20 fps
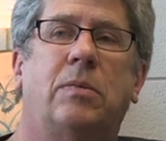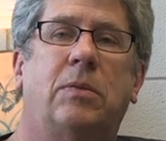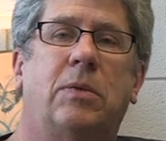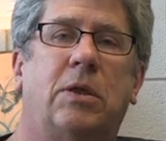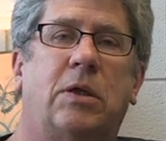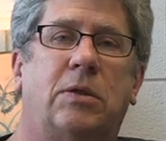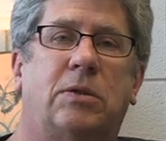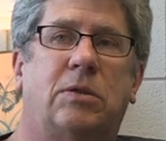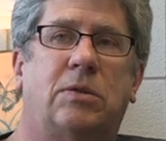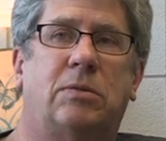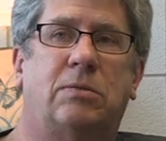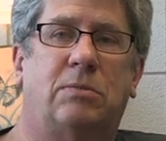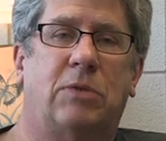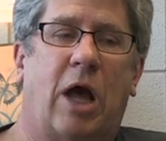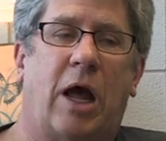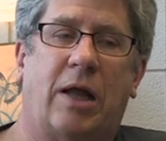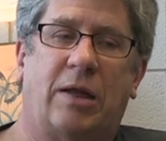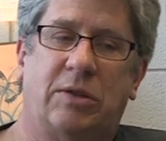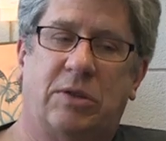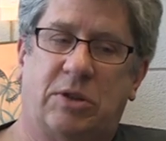Okay. It's
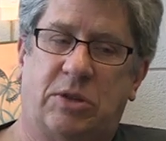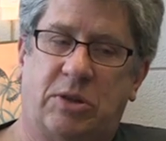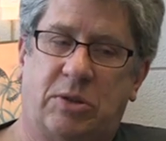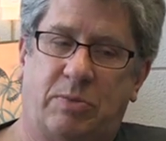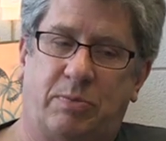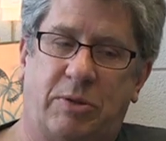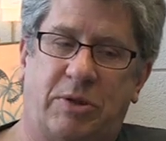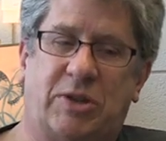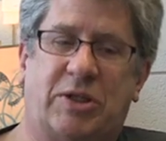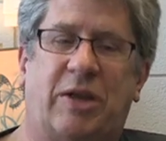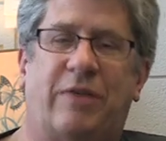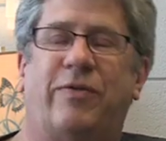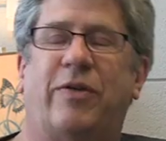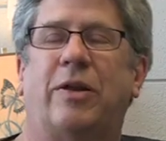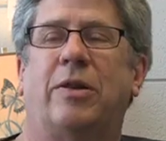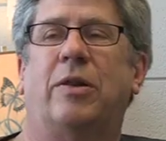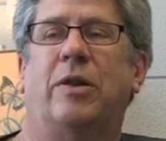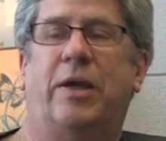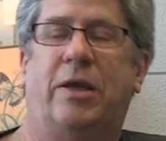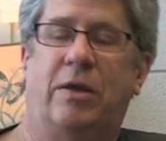not
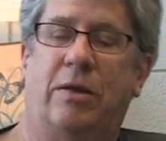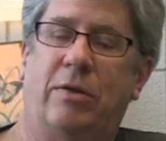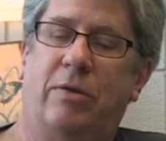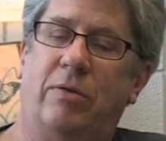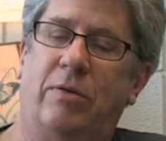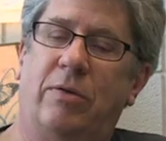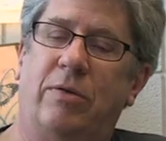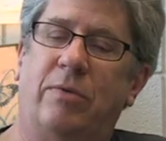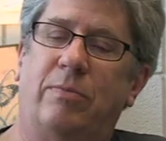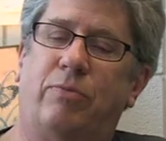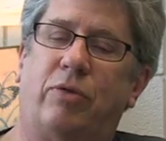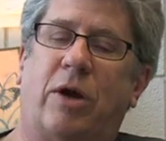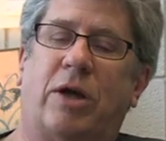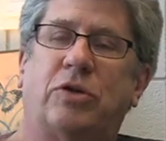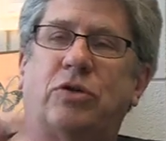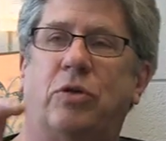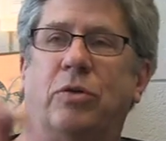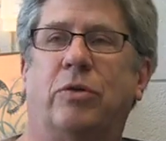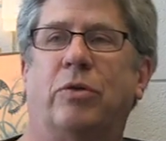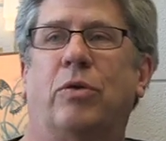specifically
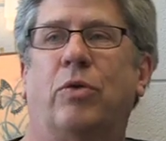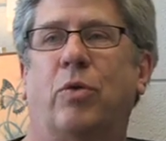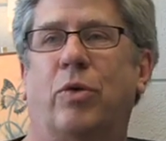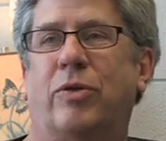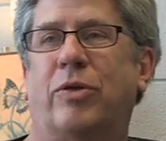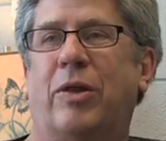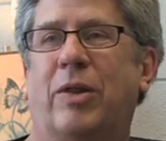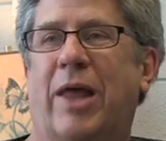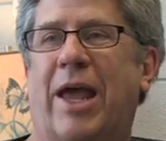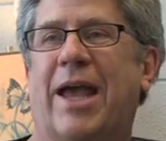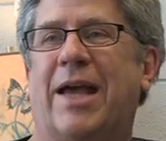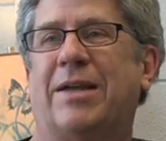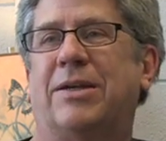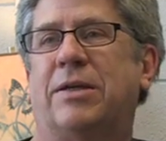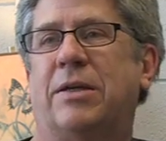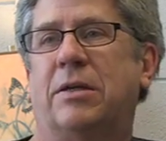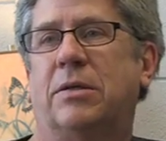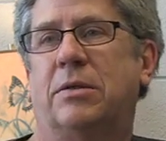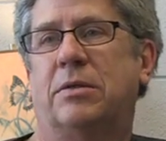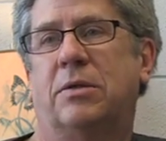pressure in the North
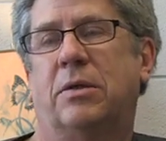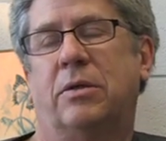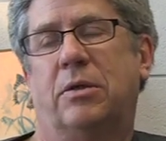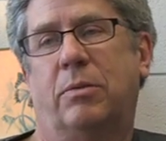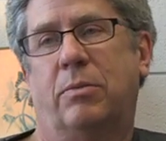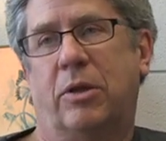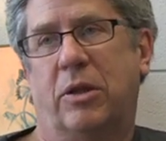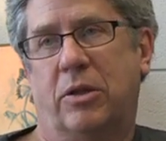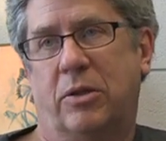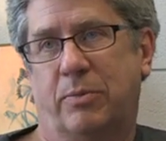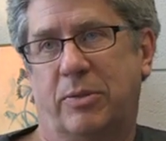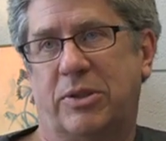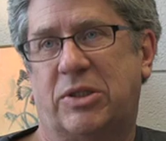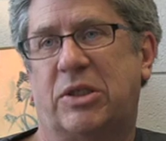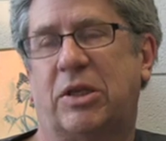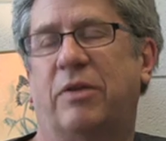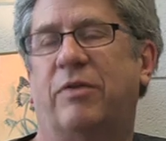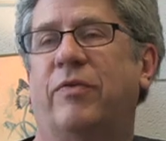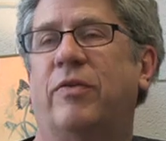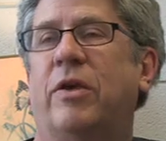Atlantic, so it could be in the
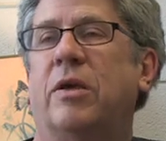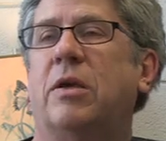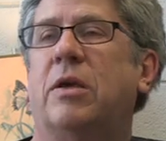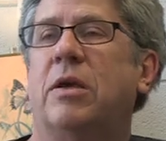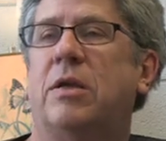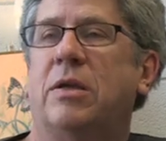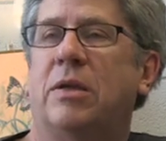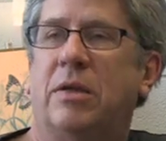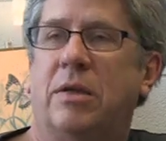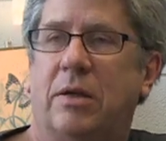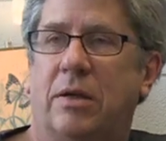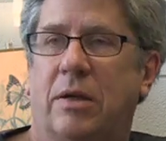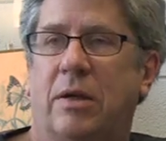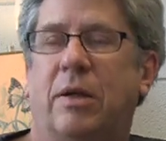Pacific. Okay.